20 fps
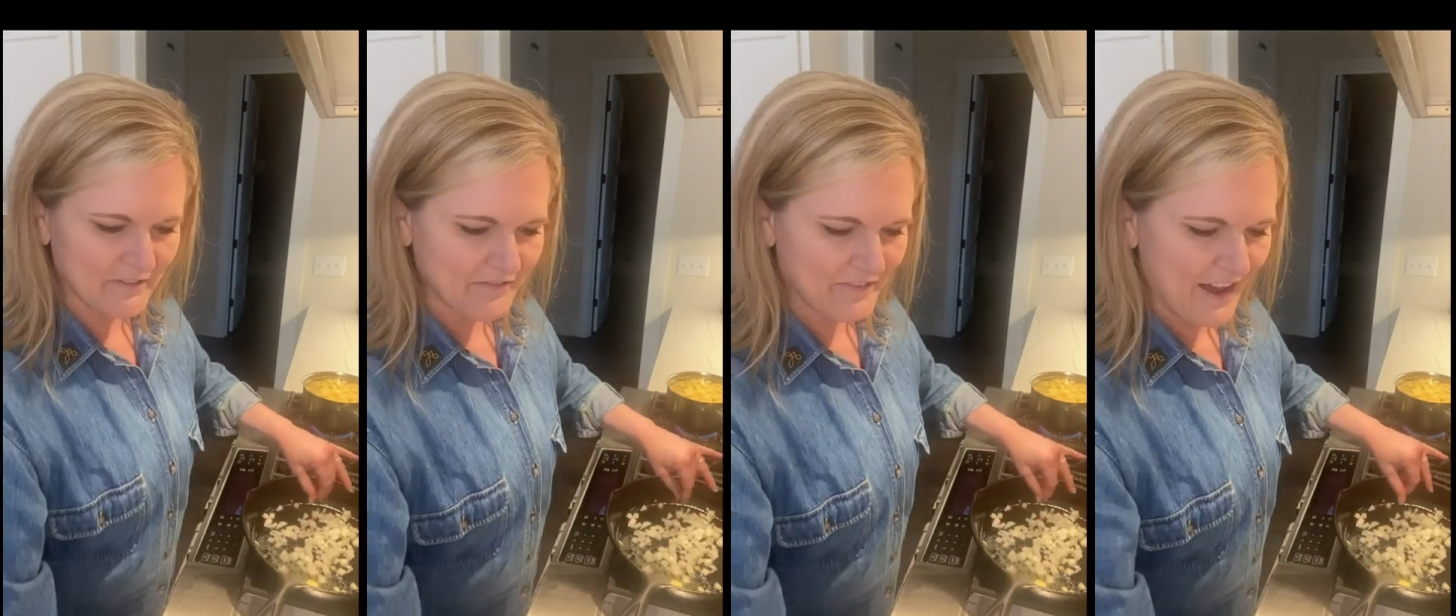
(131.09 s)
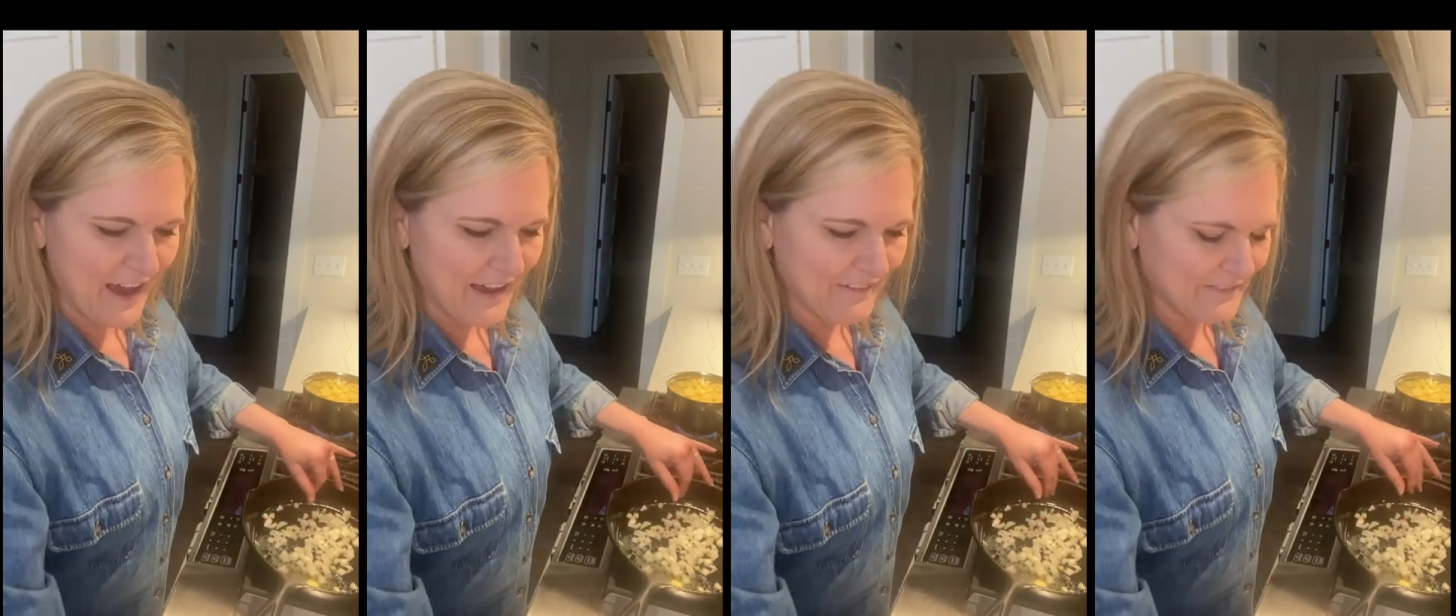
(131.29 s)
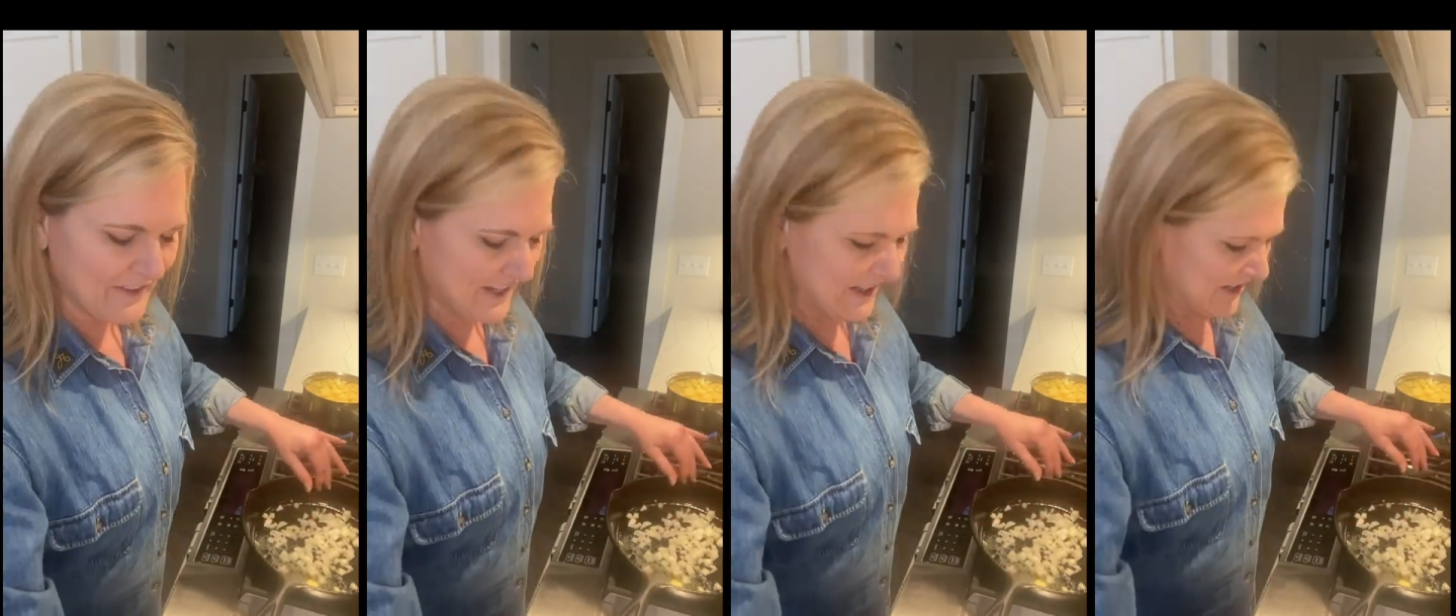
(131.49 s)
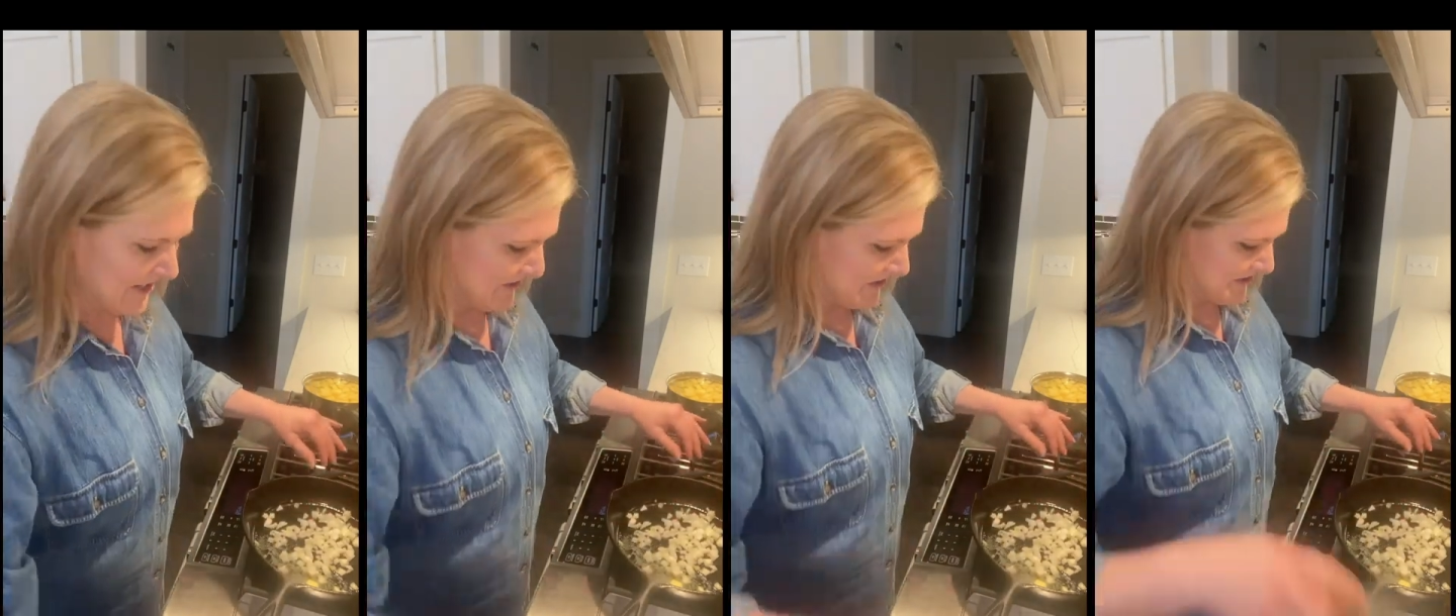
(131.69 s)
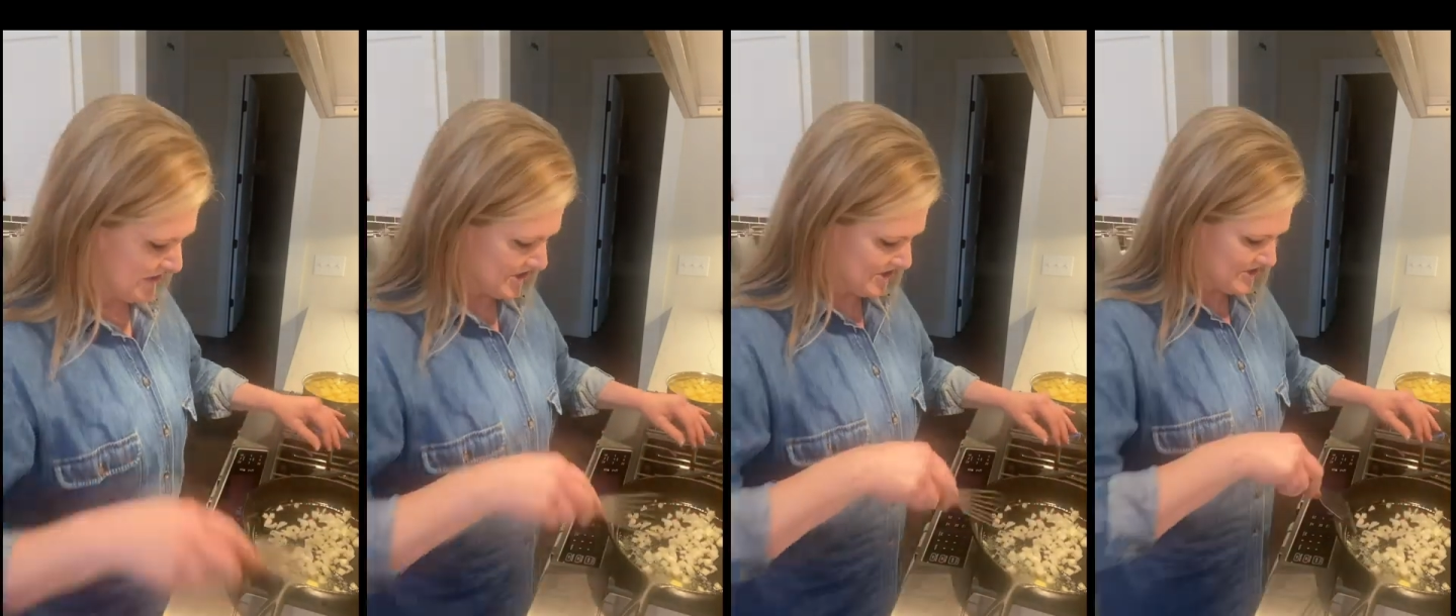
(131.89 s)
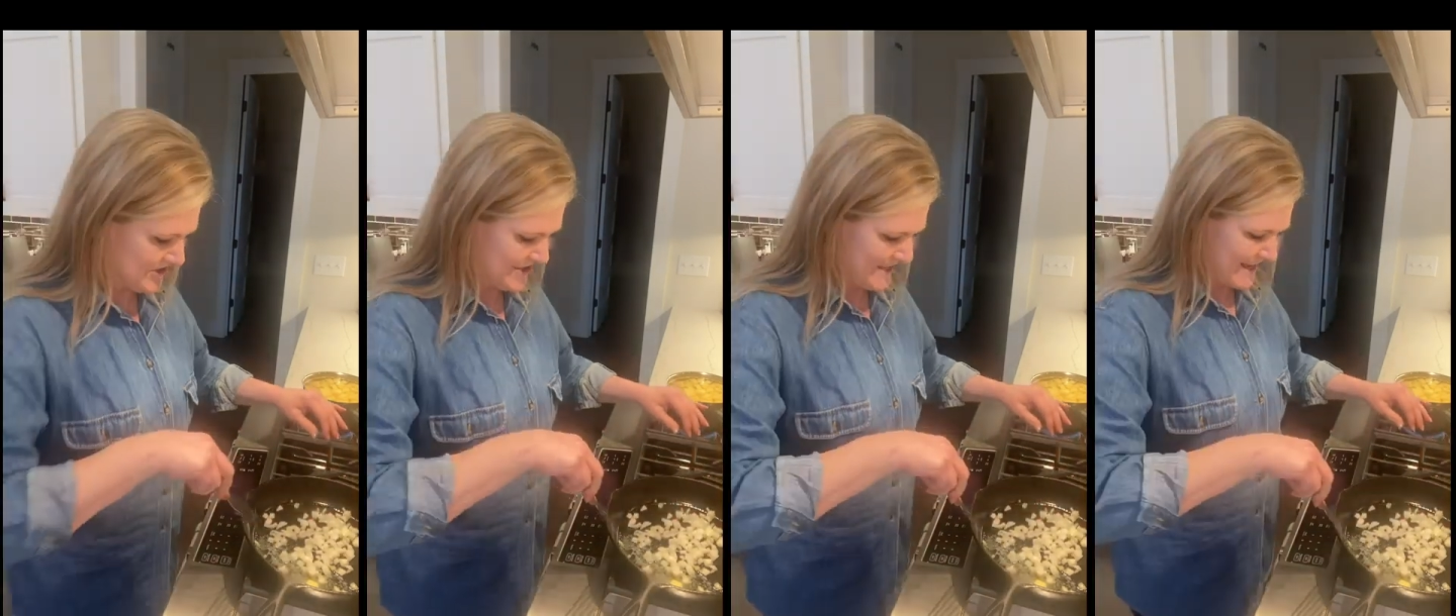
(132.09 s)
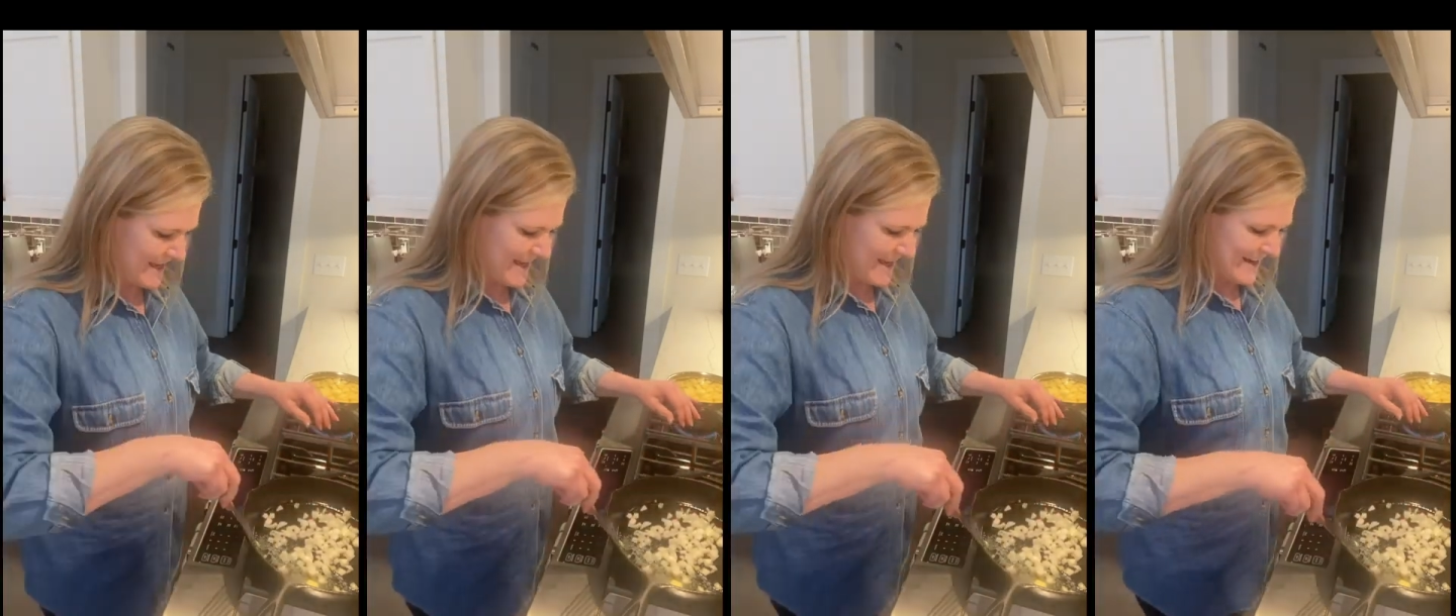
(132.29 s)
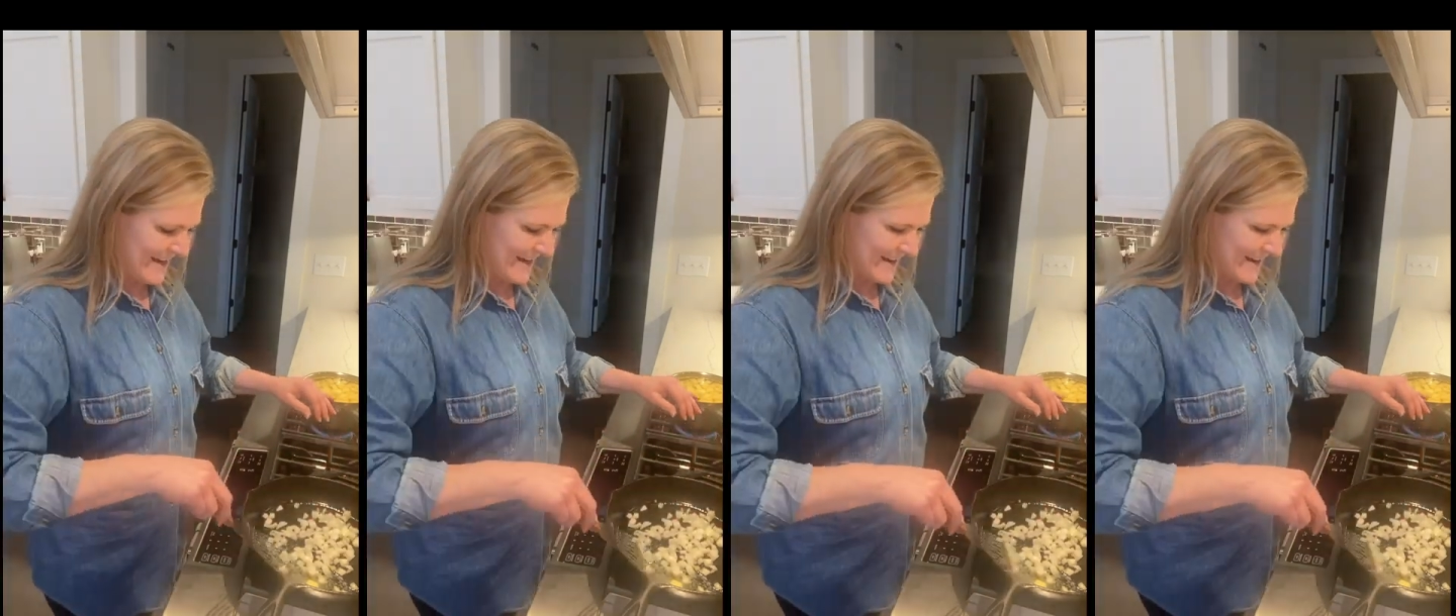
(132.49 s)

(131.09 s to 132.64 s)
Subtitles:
5 years, and